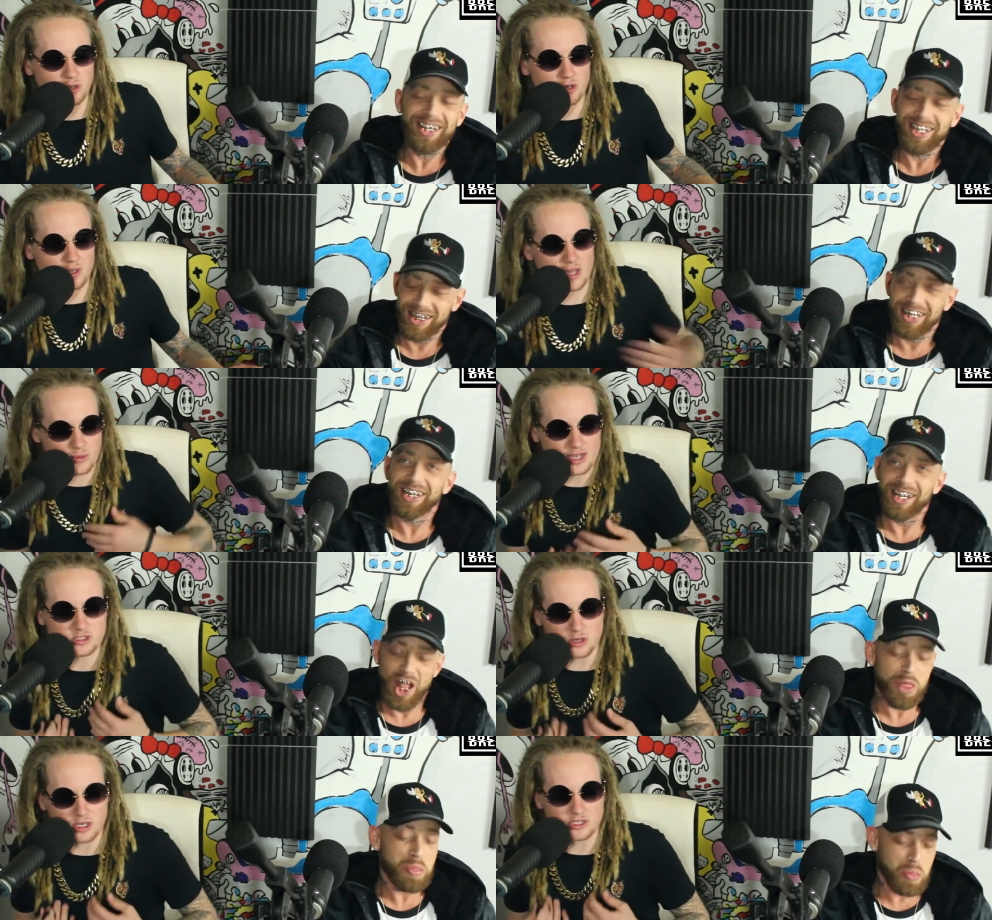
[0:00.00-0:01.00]
Speaker 1: you know what I mean? Like, when I
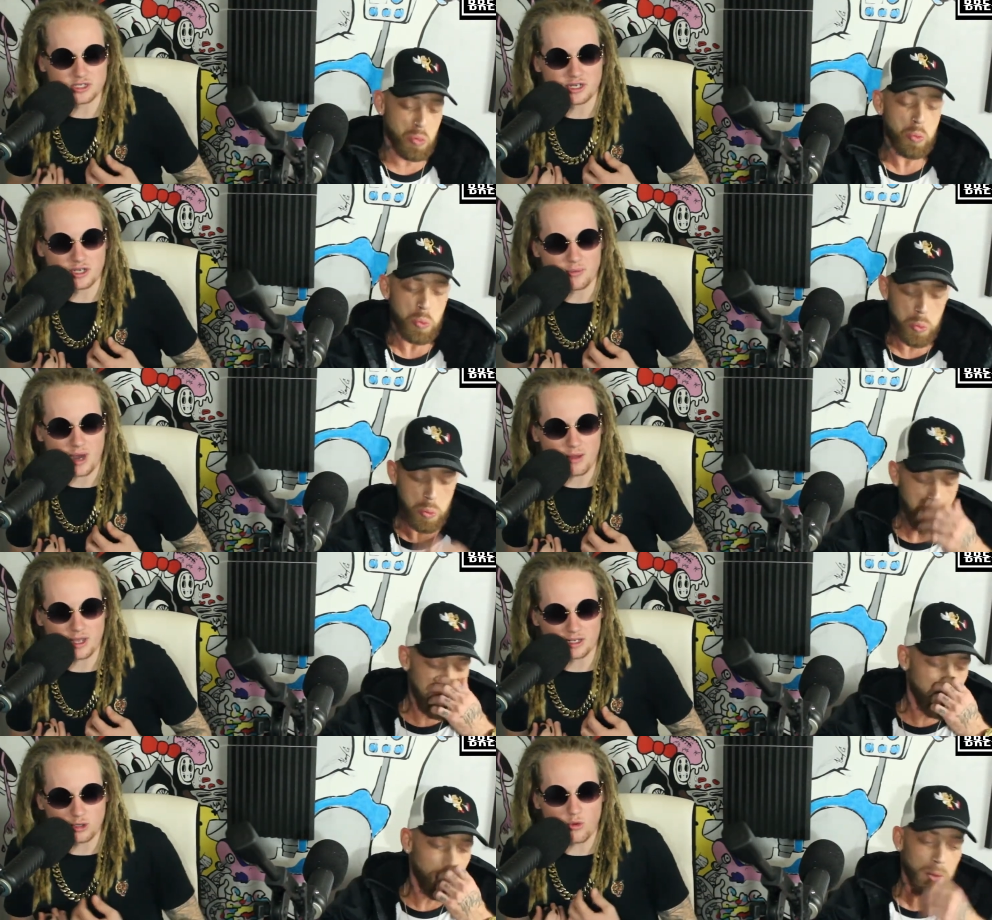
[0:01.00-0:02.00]
started listening to hip-hop, like,
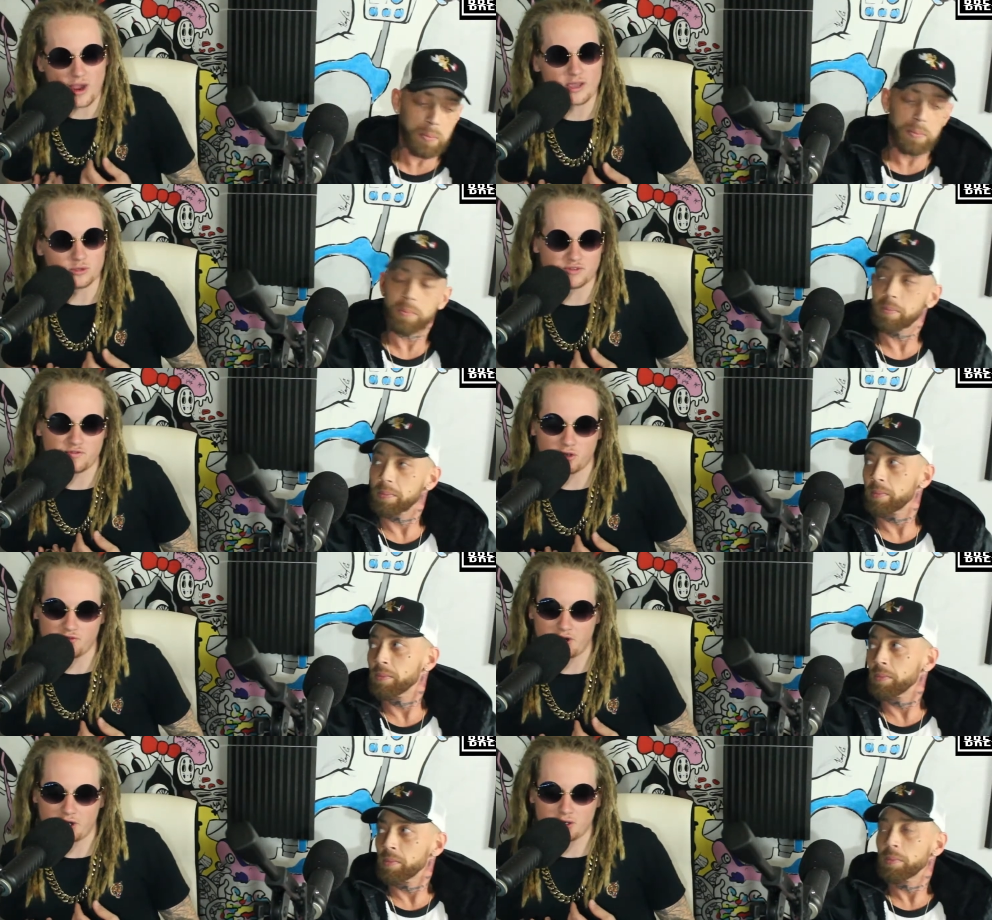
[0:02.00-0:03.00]
Lil Wayne was in full
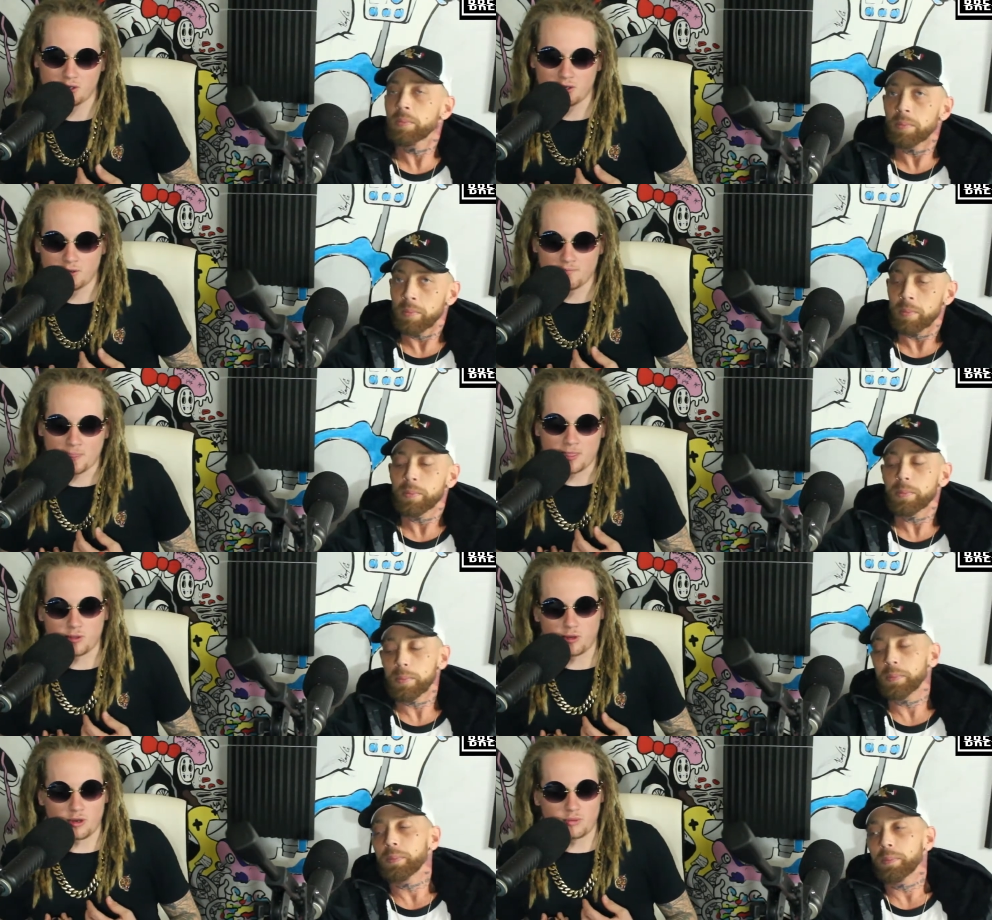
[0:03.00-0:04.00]
effect. You
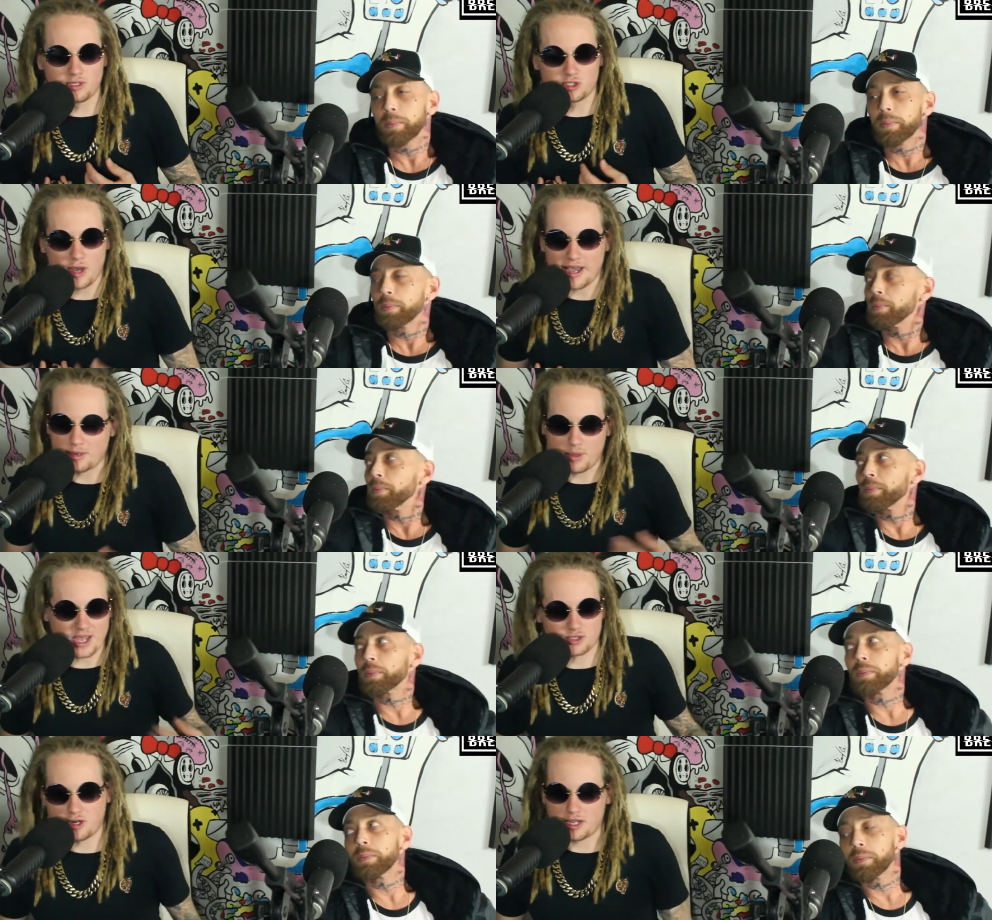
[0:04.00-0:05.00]
know what I mean? So I had to
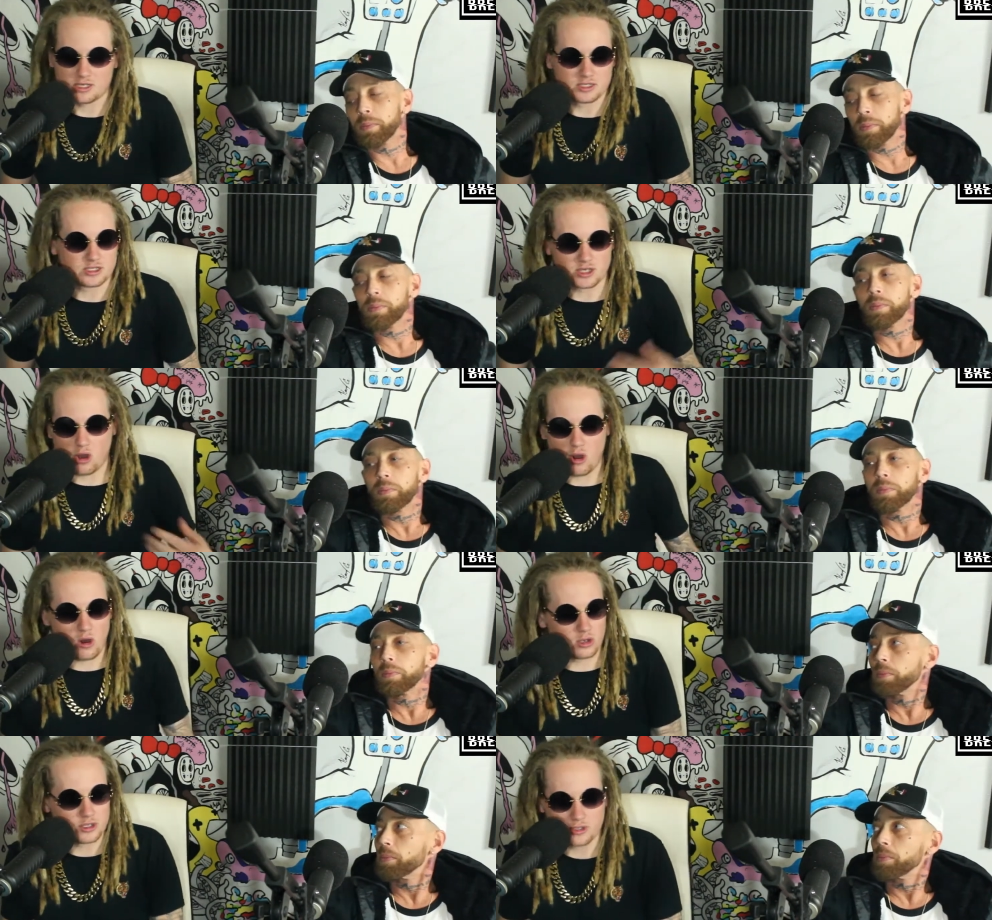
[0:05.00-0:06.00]
backtrack and listen to
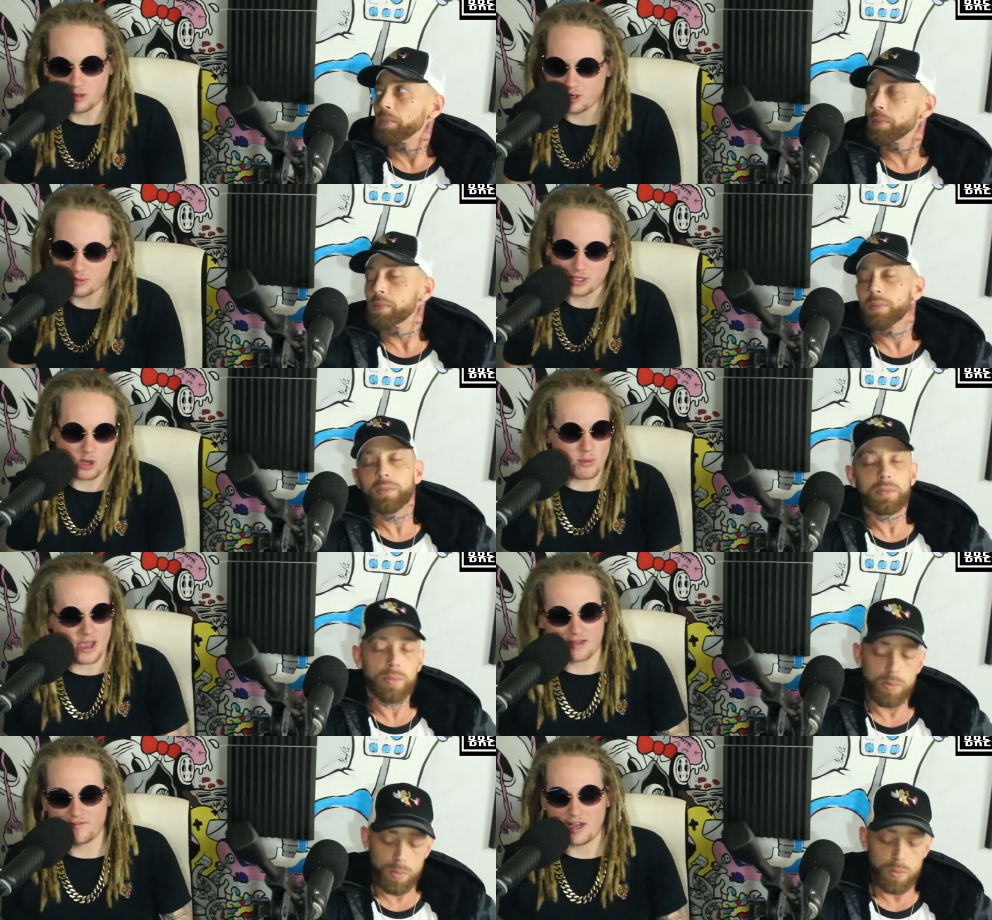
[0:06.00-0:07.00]
all, you know what I mean? Go
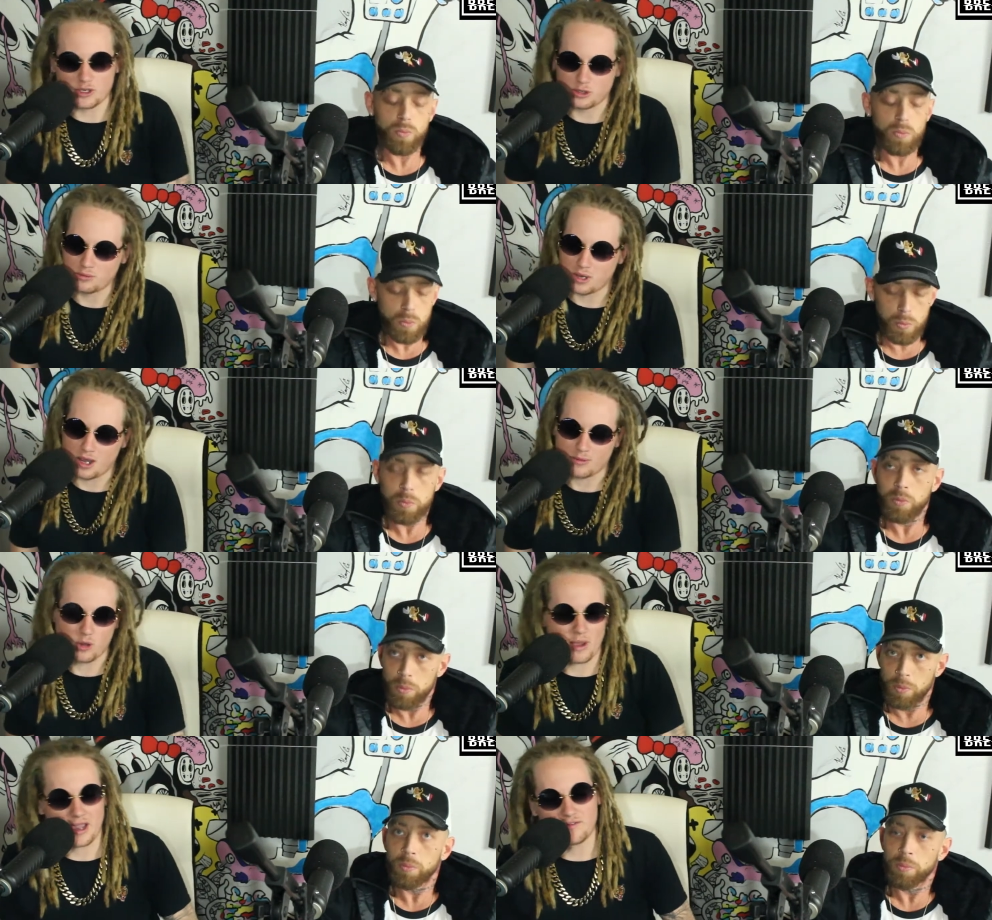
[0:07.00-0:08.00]
back and find Goodie Mob. Go
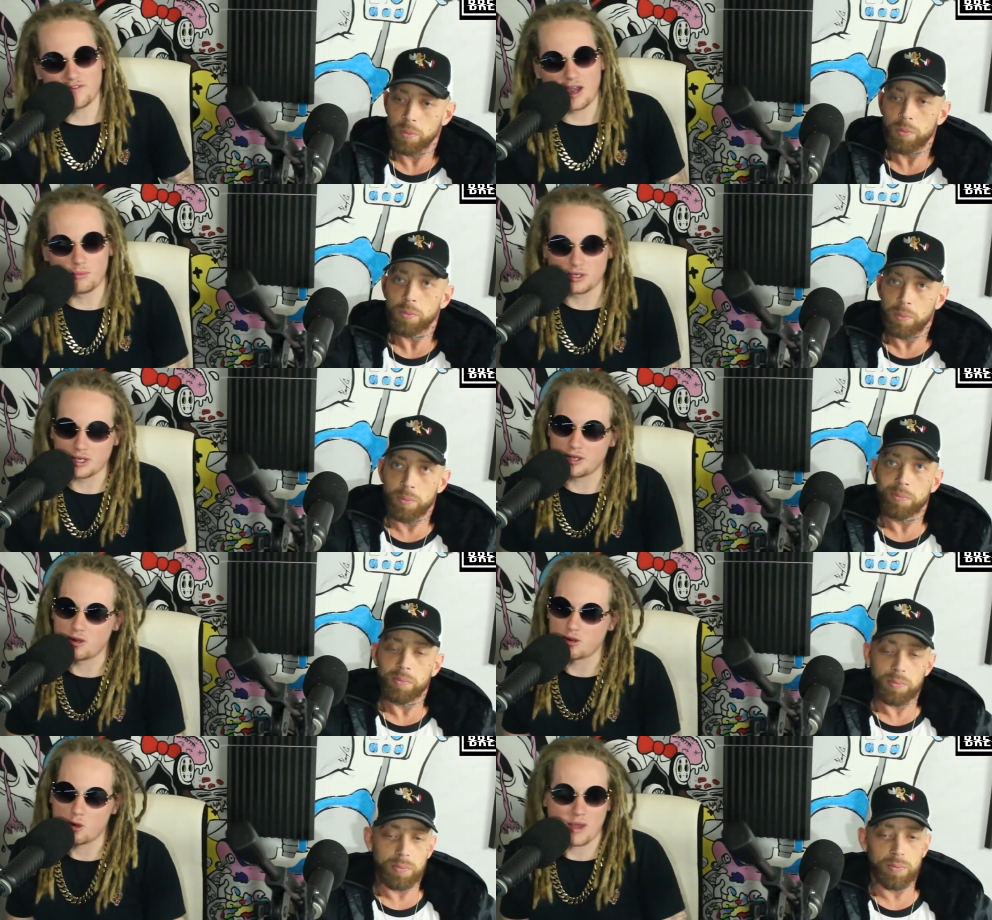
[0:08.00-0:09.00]
back and find Big
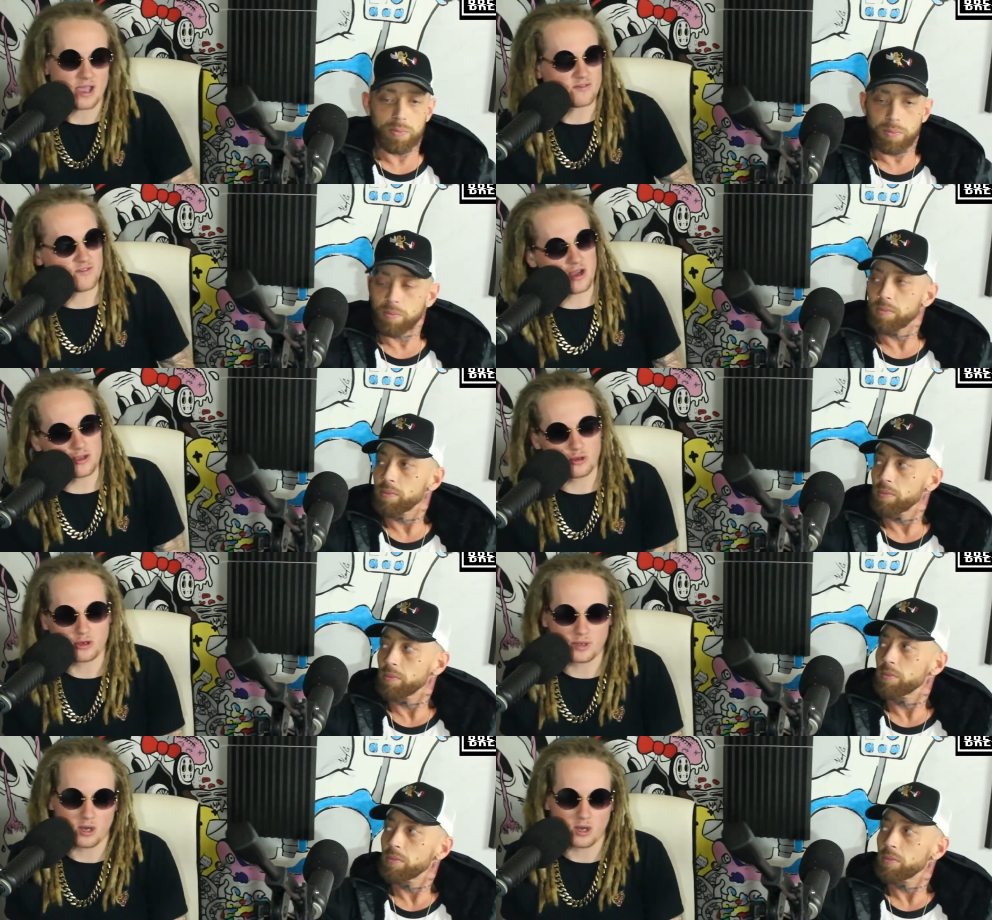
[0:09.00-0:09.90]
L. Go back and find, you know what